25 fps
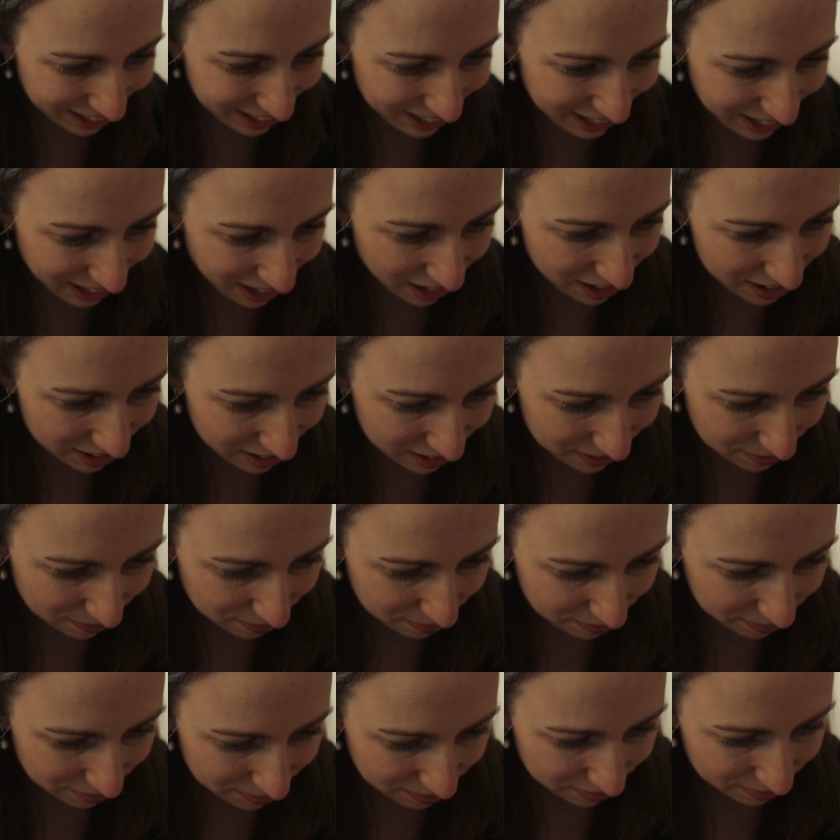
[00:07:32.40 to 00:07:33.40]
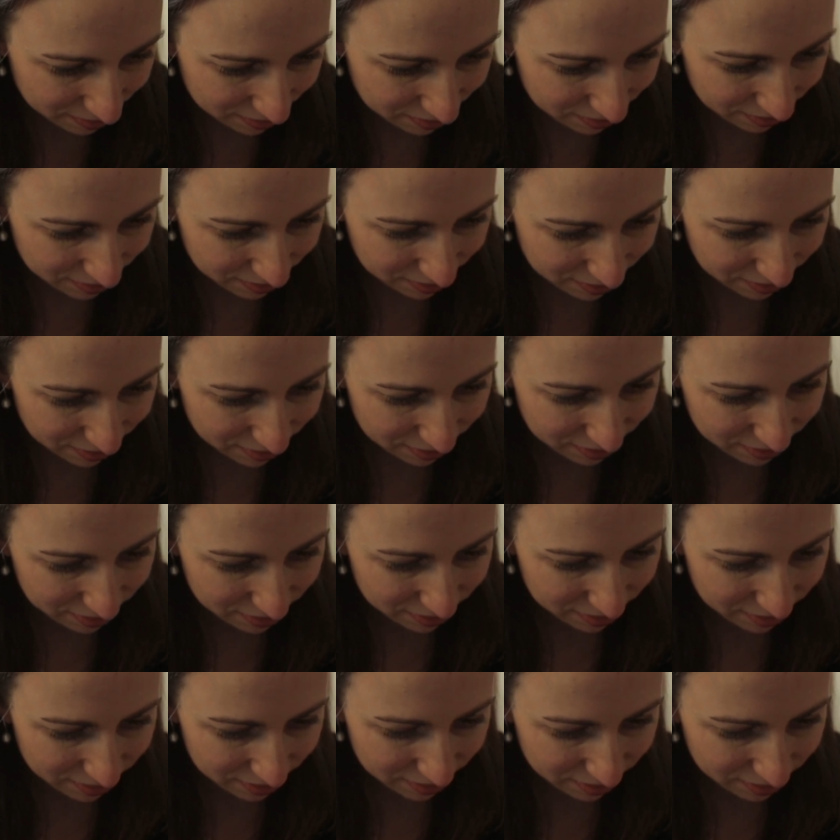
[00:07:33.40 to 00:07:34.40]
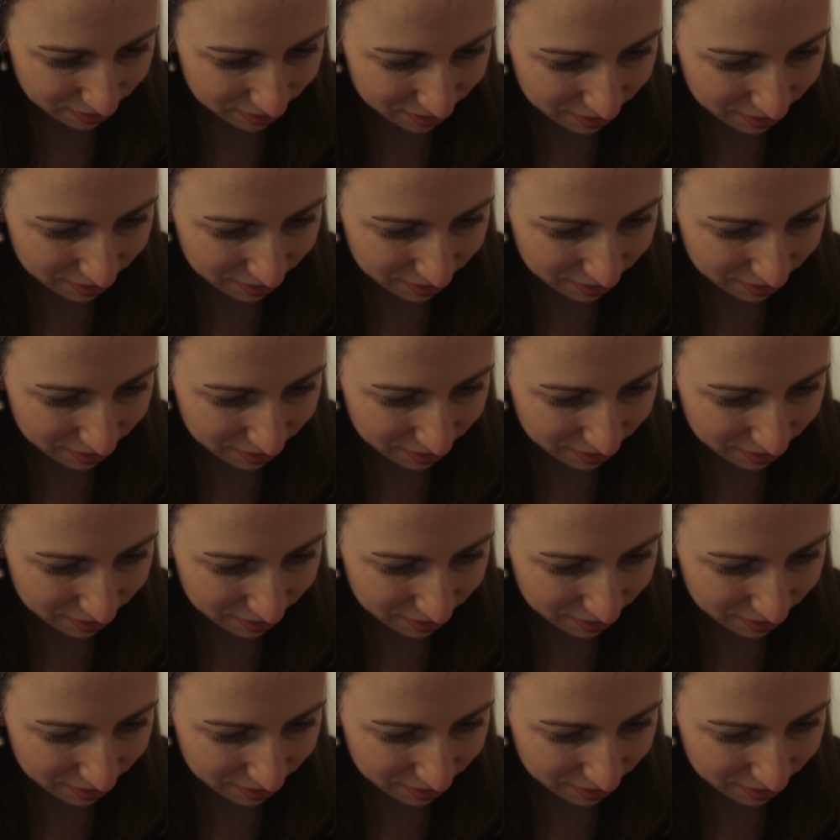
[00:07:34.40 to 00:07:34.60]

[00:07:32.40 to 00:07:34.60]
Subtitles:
by Sharon's pregnancies. She gave